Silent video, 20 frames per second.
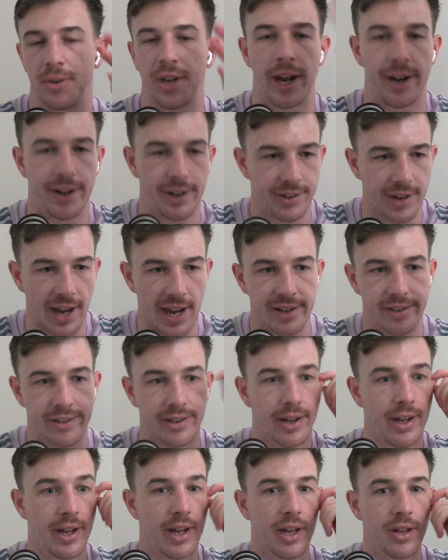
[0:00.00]
Say it is 8,
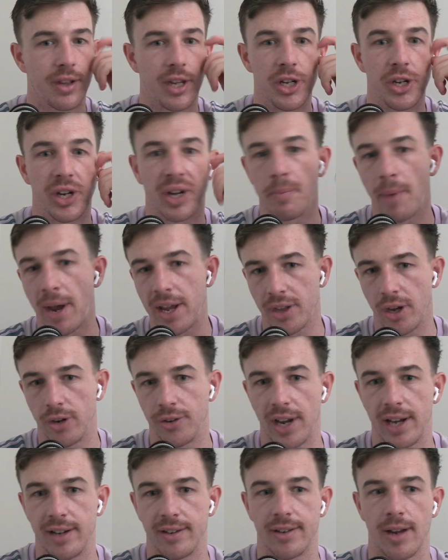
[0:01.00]
then you can make those
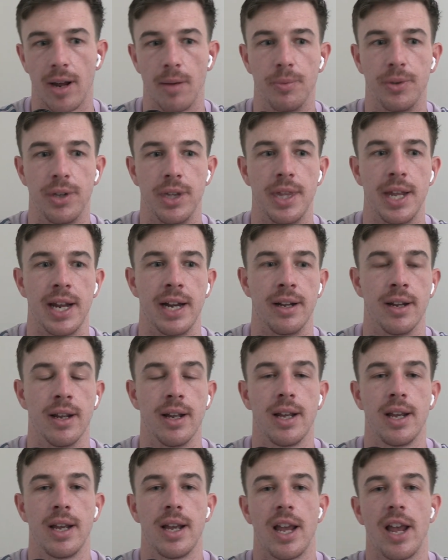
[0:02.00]
8 subs, and then
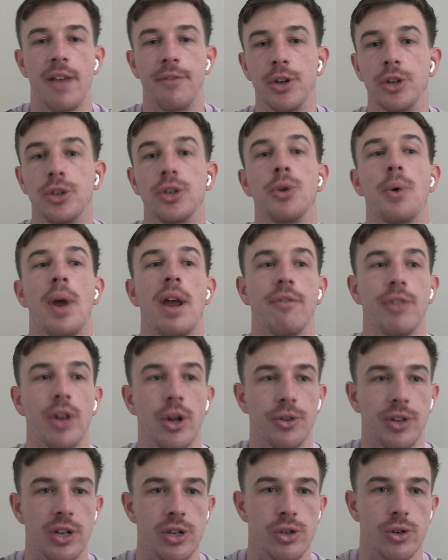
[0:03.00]
if you do have
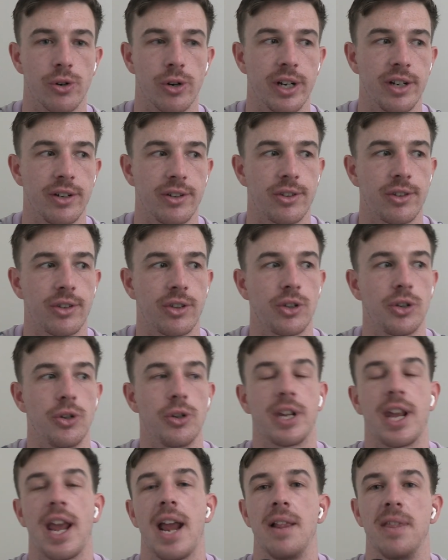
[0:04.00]
those injuries, you
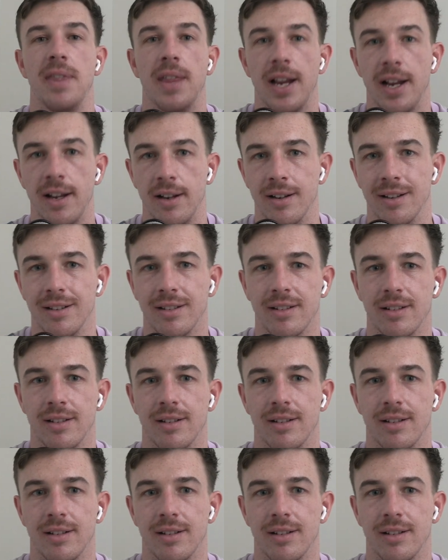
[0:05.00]
can then